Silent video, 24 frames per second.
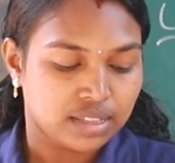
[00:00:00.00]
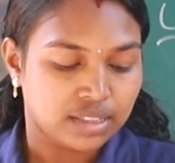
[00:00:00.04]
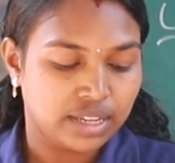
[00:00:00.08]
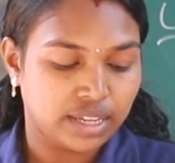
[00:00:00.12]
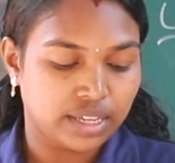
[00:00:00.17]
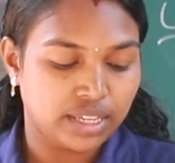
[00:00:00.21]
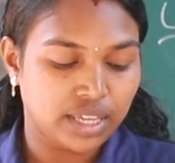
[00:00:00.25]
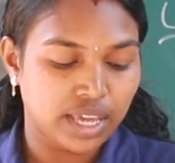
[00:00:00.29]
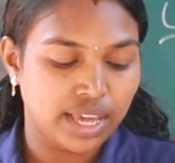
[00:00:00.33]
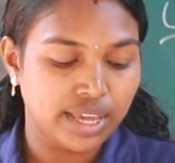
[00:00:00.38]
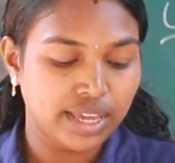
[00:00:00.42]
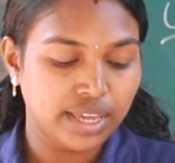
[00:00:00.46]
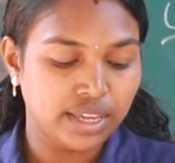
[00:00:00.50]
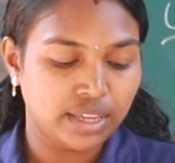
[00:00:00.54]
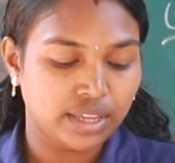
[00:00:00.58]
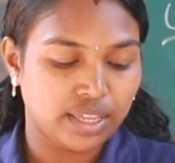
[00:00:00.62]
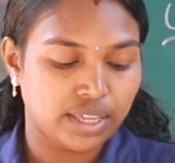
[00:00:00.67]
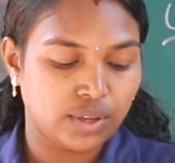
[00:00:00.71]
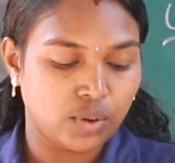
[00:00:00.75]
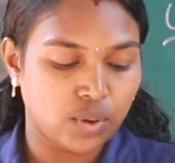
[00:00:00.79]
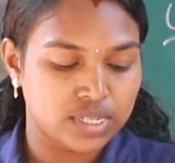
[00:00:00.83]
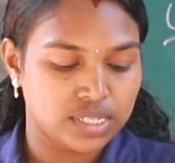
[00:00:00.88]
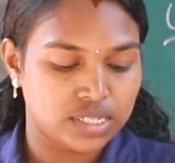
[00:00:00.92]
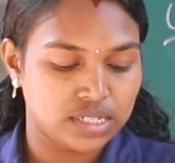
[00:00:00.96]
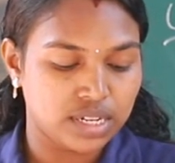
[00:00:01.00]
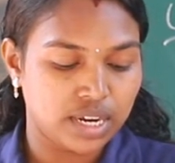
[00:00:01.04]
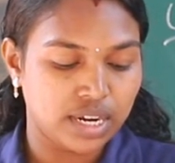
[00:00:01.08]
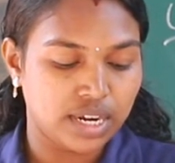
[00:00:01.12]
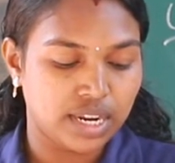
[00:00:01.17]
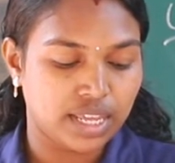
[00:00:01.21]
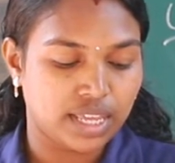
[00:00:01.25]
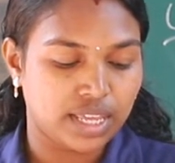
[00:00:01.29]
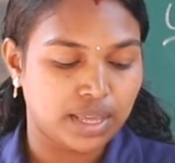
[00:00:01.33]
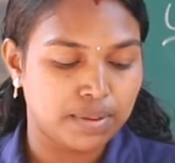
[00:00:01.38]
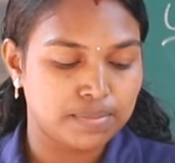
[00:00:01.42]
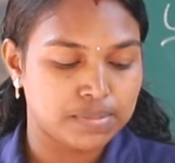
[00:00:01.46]
The king
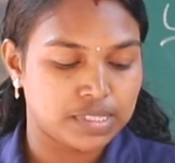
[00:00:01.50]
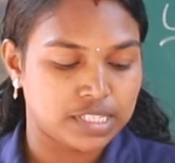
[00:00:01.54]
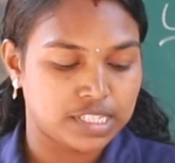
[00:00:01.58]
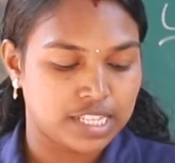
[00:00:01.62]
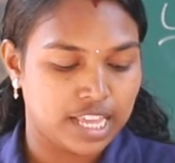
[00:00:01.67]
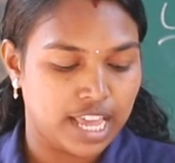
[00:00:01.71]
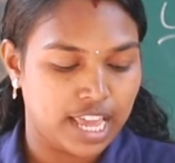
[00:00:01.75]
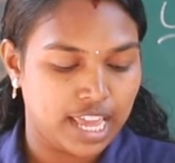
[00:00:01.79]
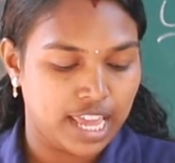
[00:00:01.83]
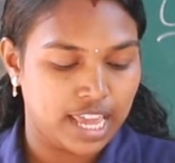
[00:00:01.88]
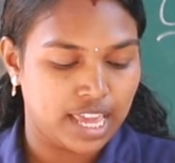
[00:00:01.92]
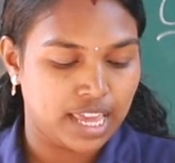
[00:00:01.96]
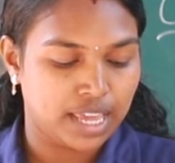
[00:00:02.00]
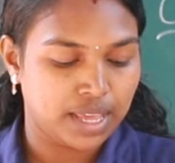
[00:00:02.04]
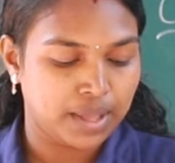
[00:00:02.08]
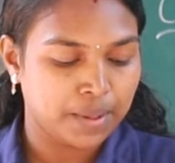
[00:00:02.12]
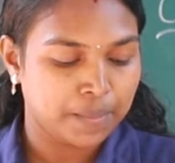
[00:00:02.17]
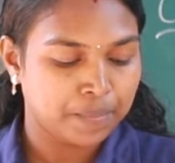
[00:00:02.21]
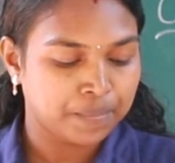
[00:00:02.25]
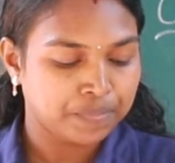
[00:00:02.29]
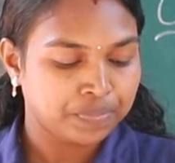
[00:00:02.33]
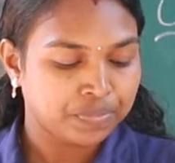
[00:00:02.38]
questioned him, saying,